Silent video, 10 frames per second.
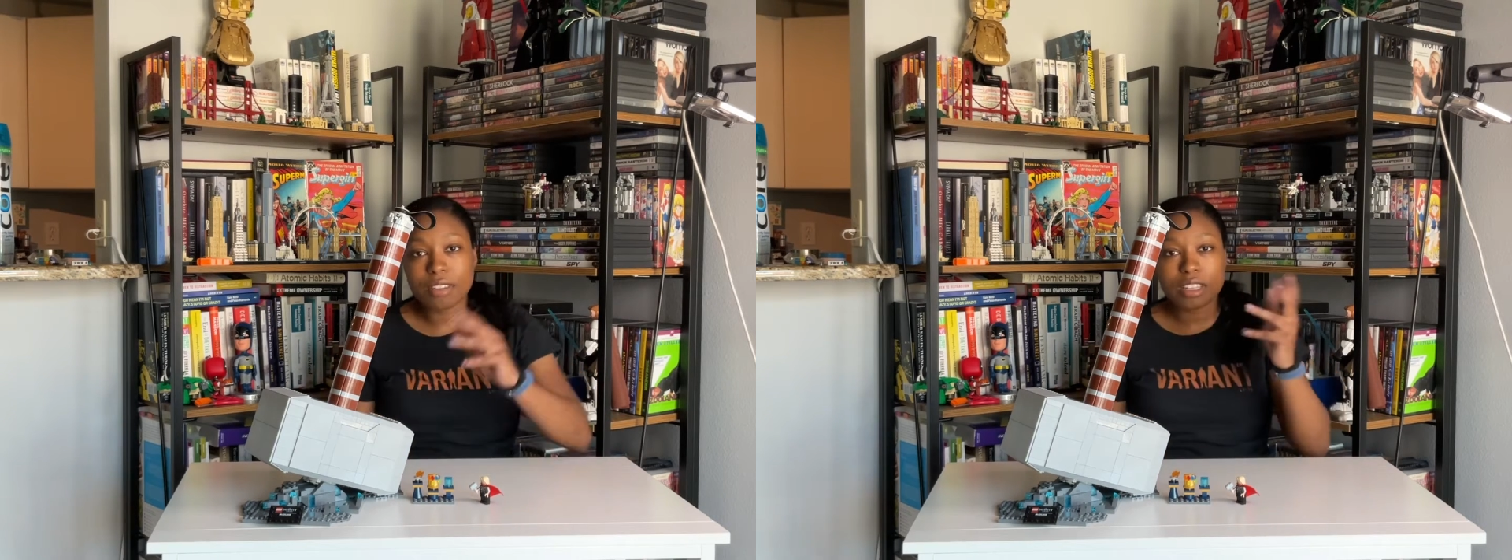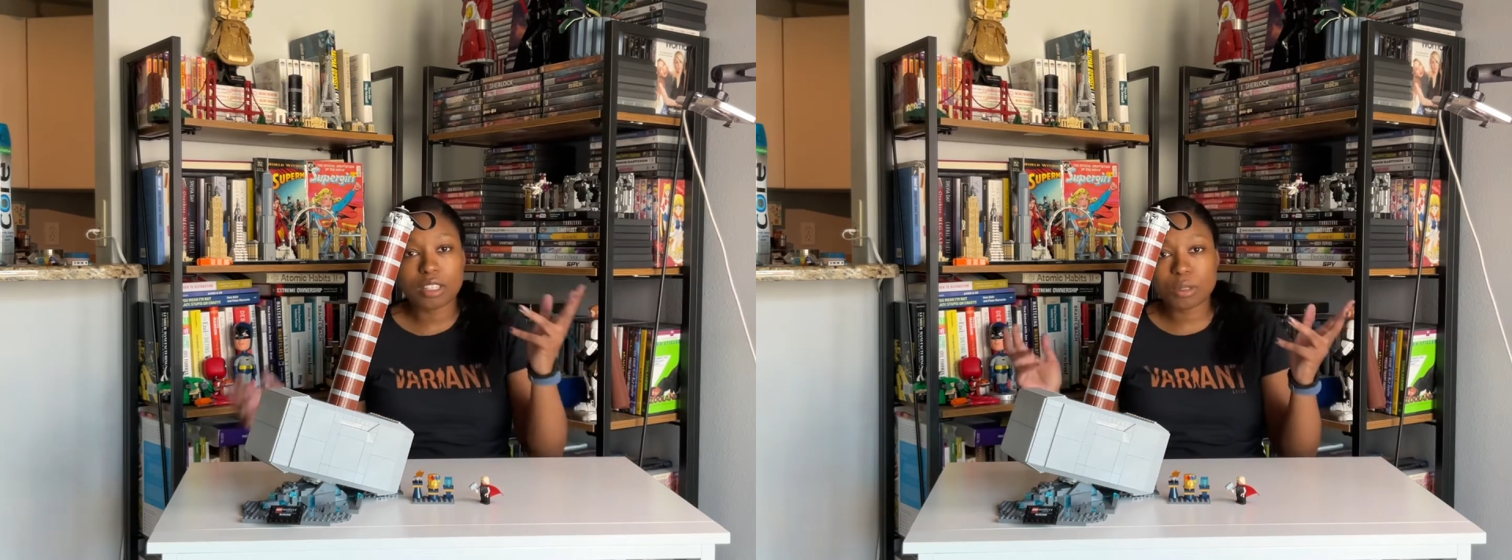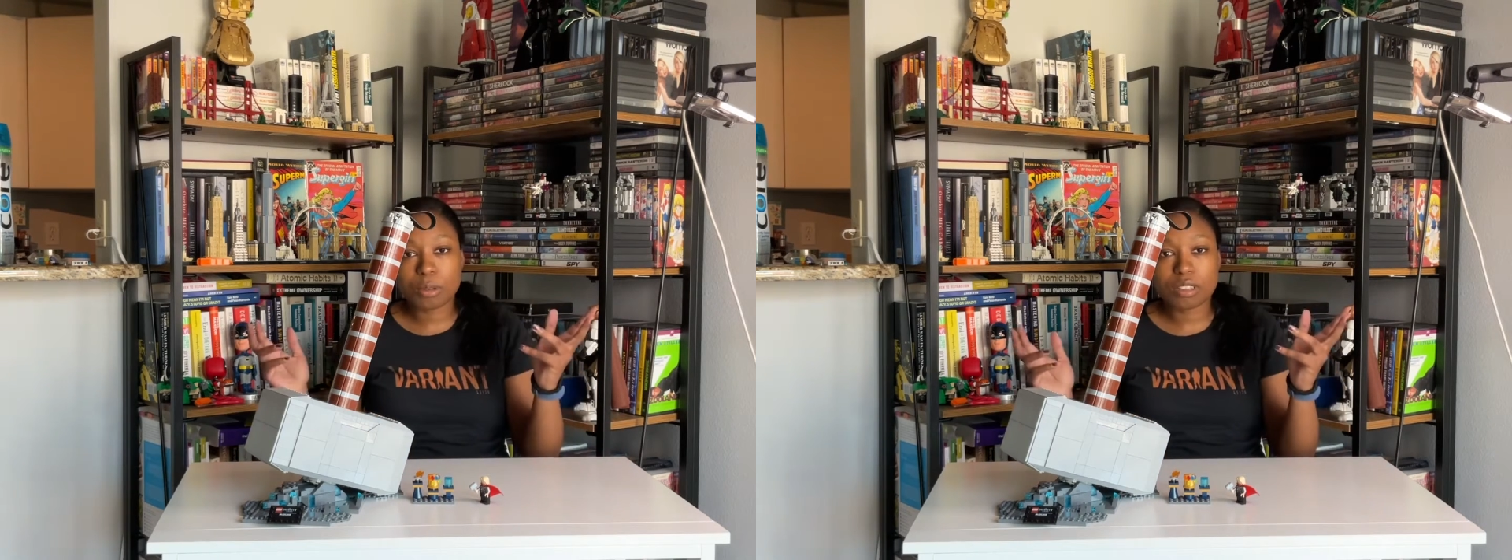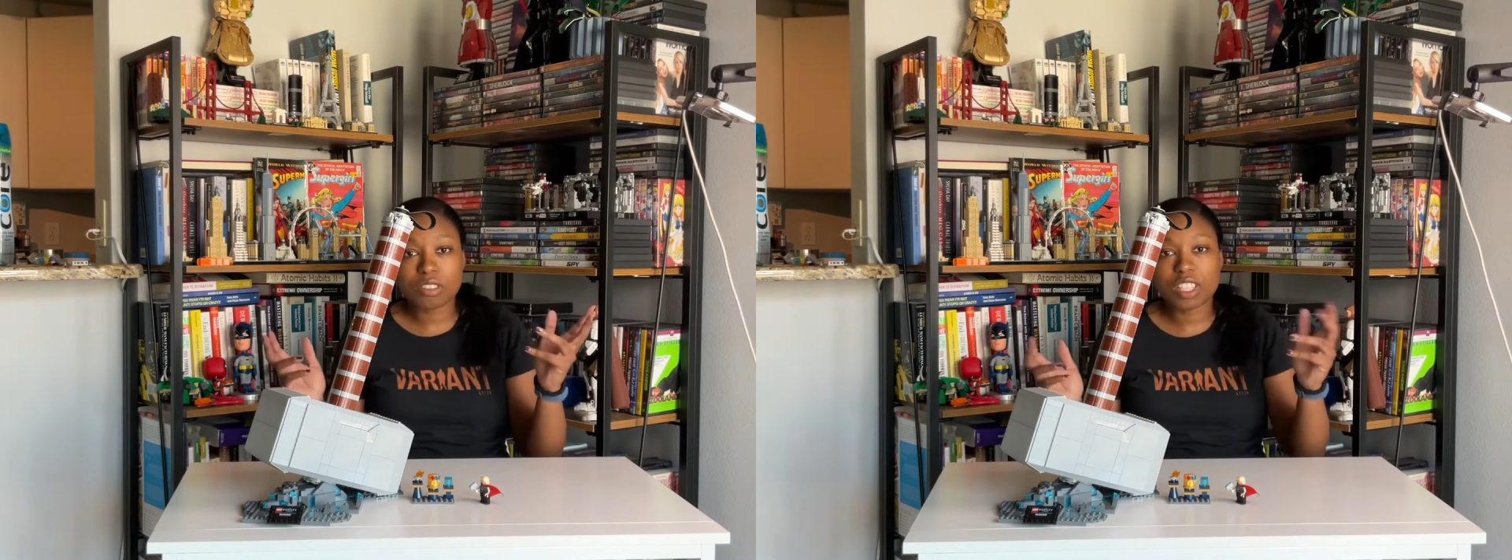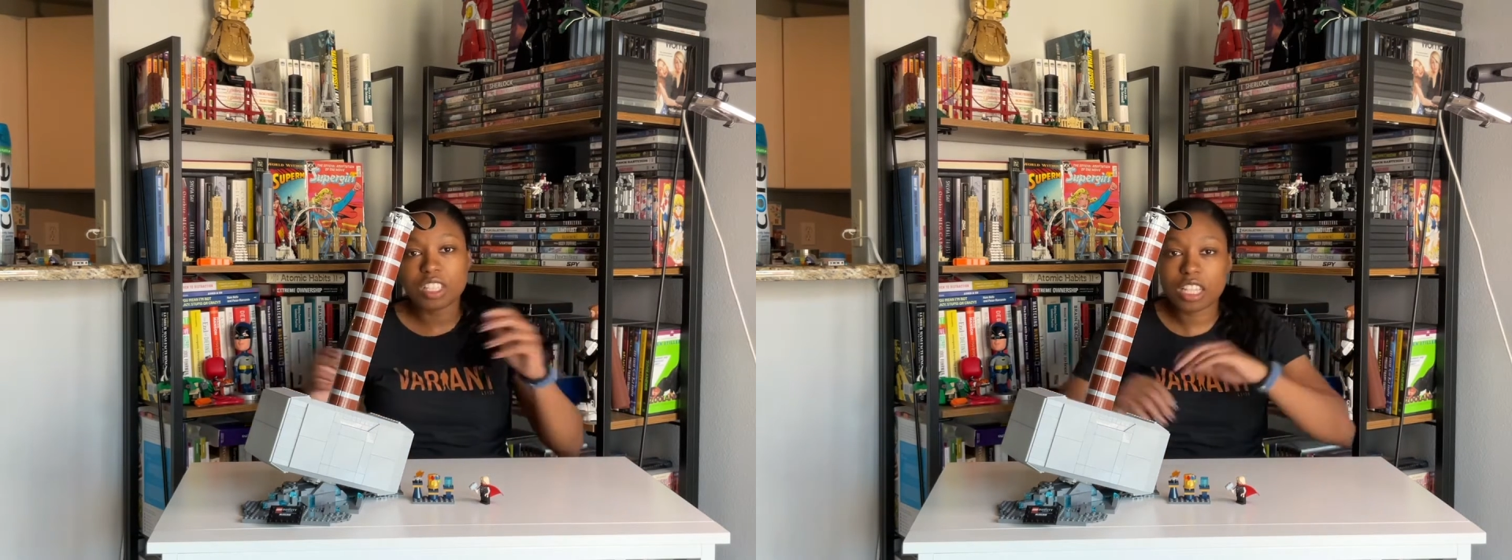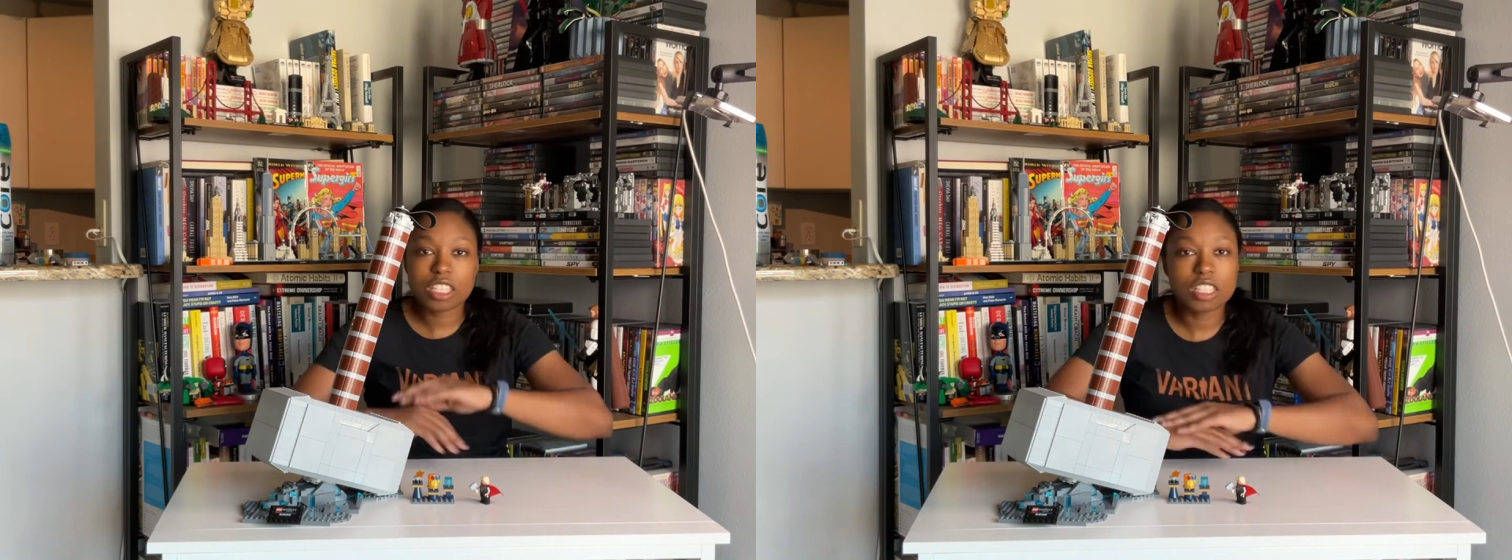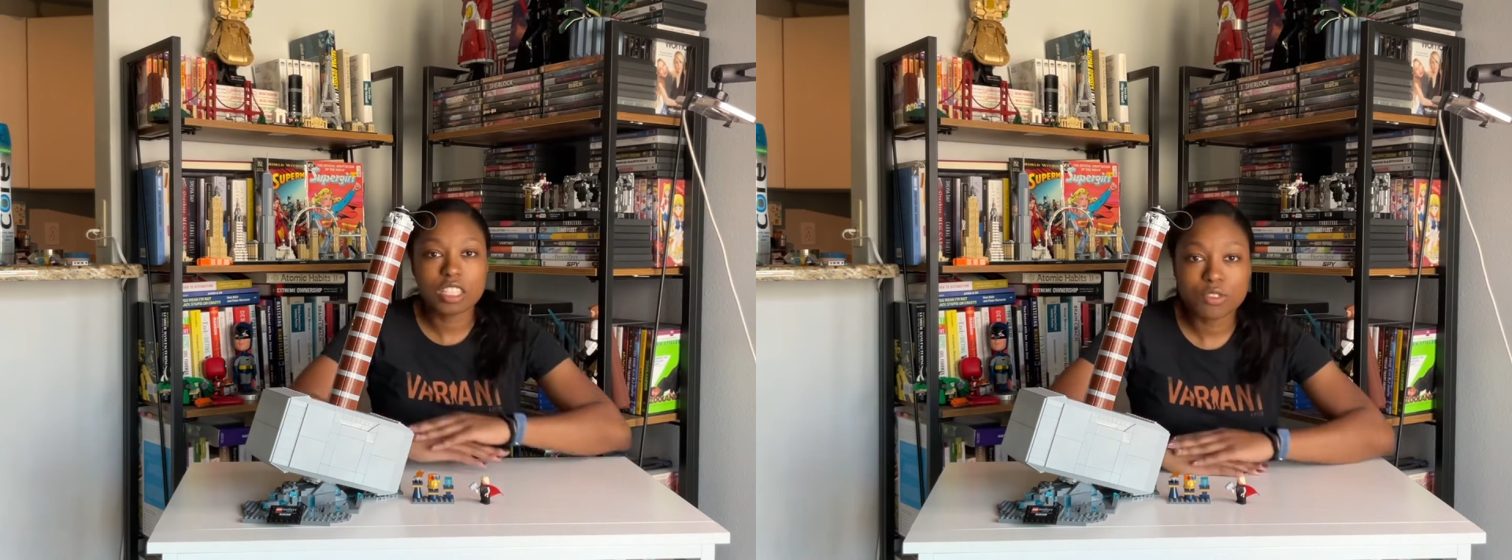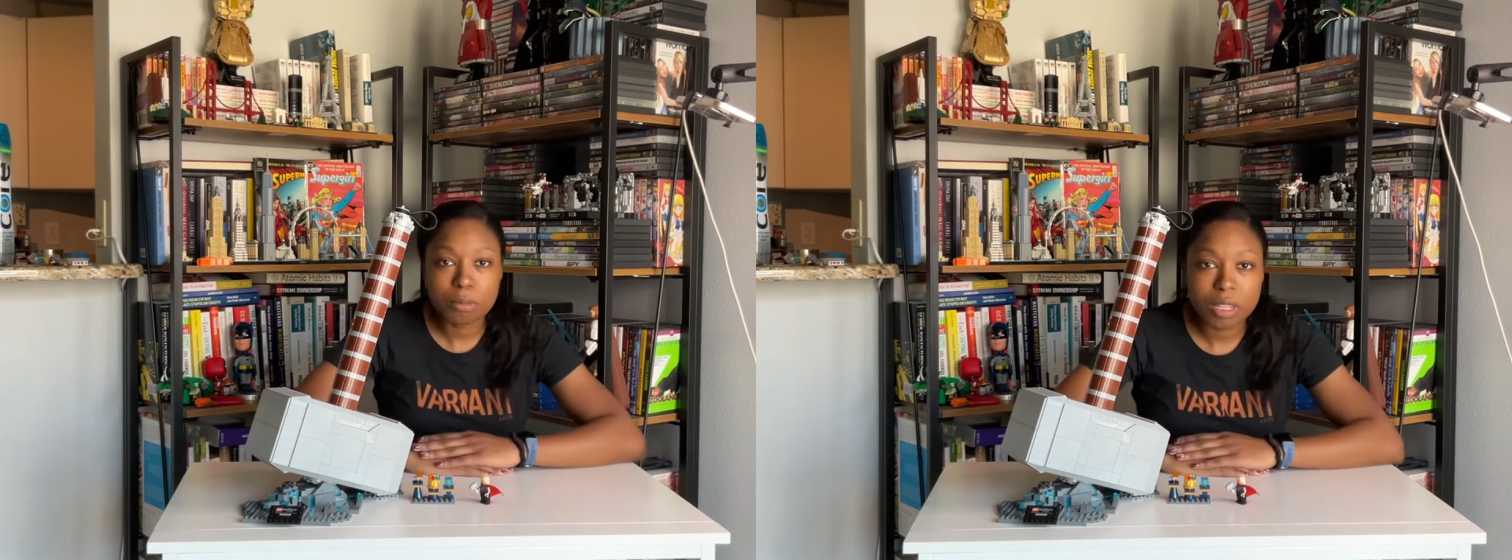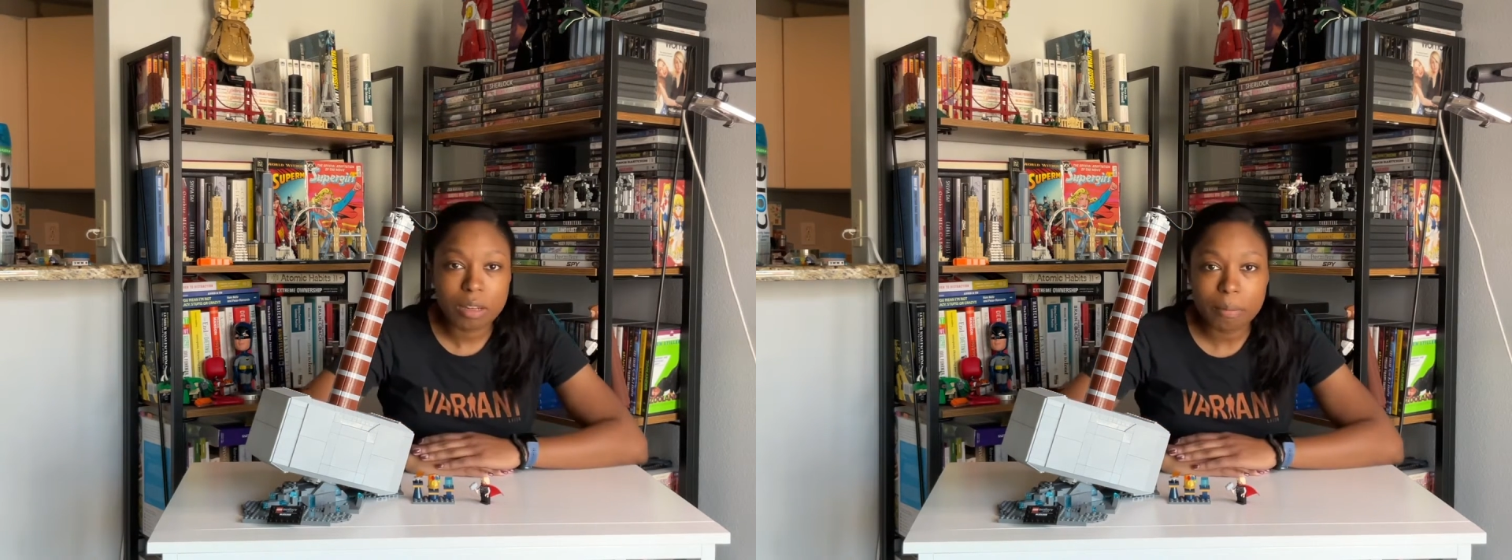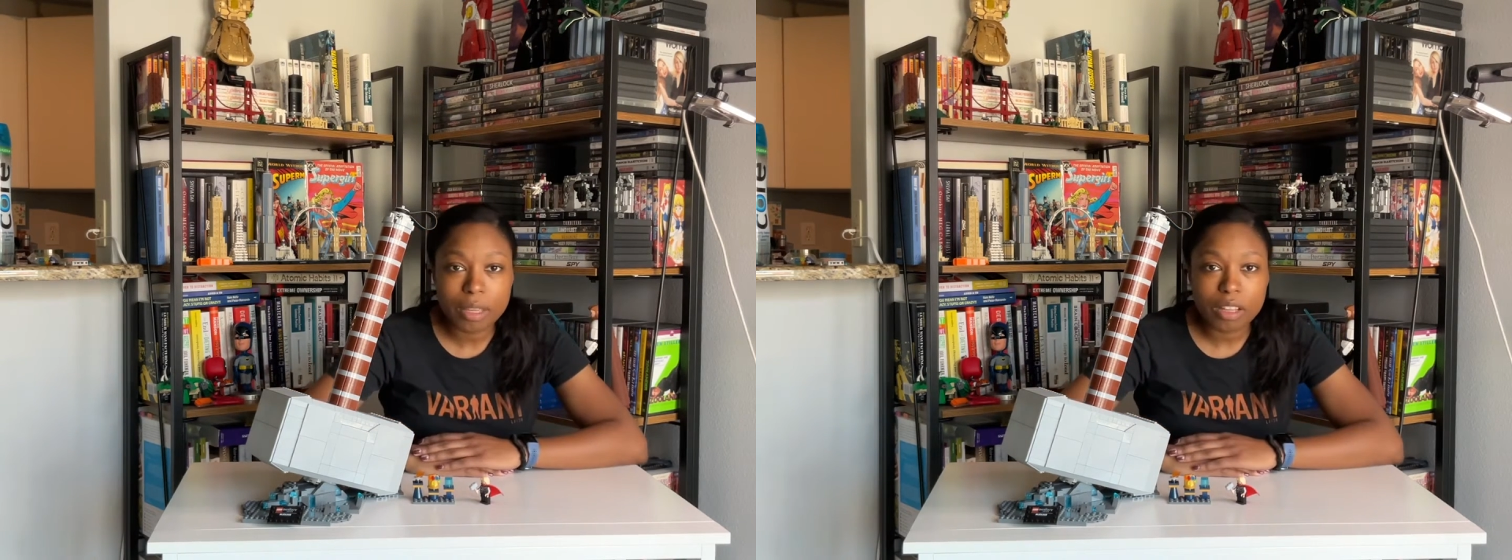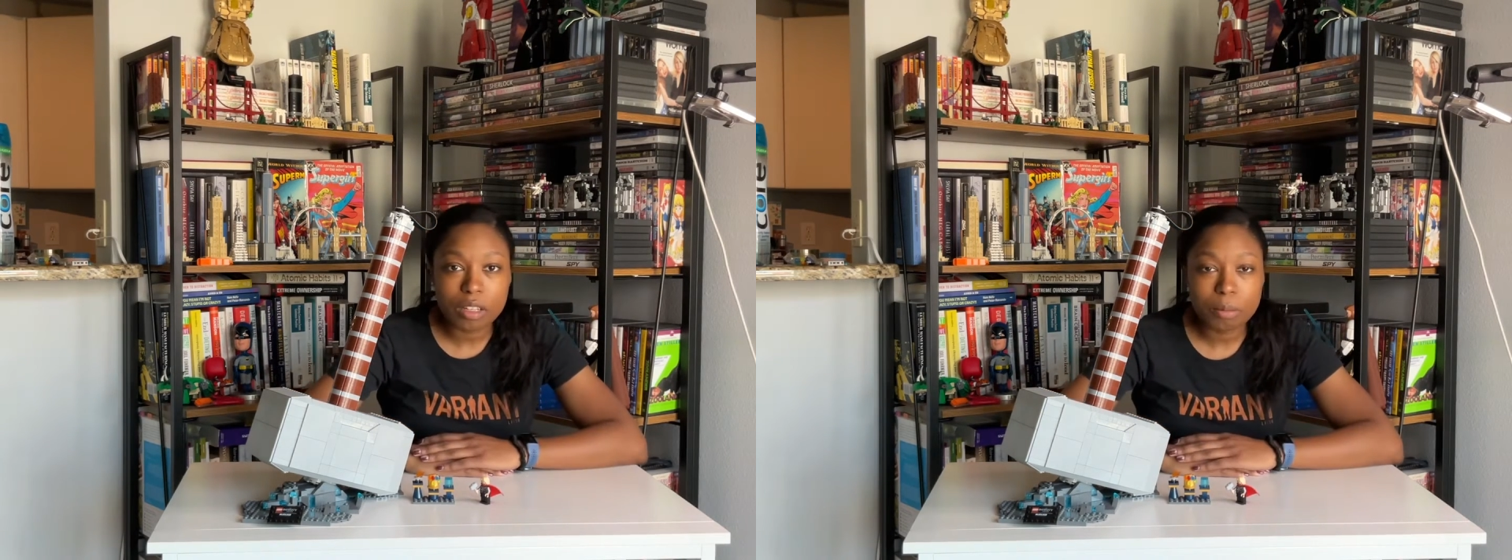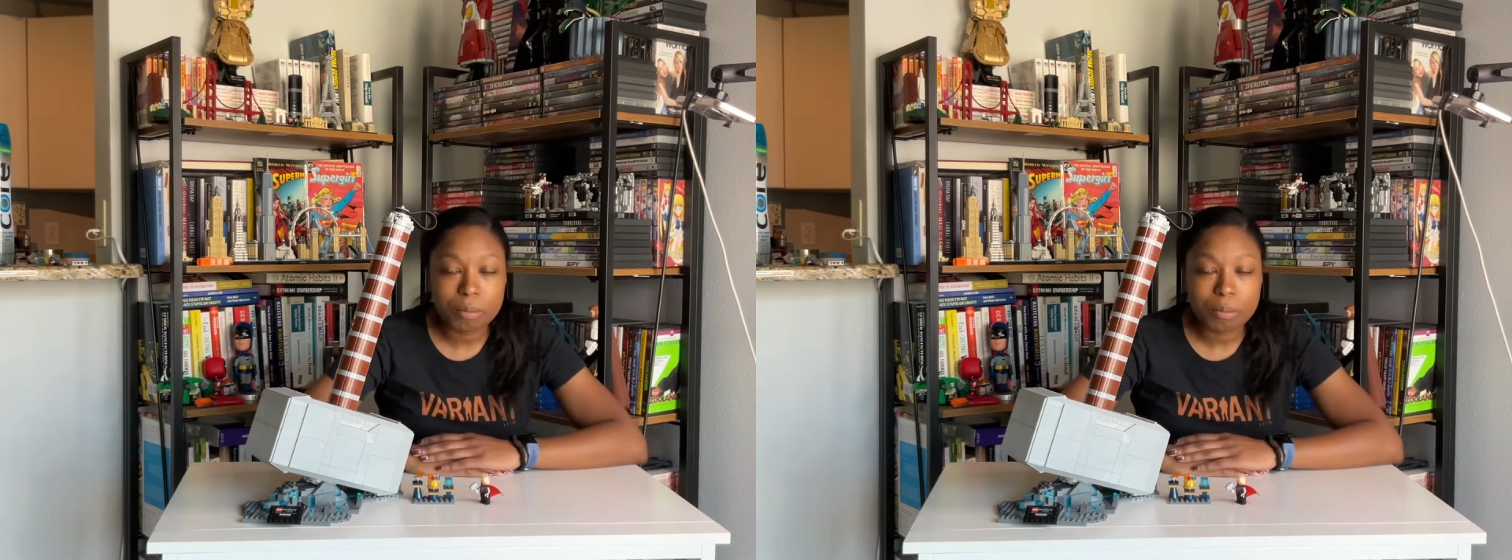any sort of suggestions for me to build,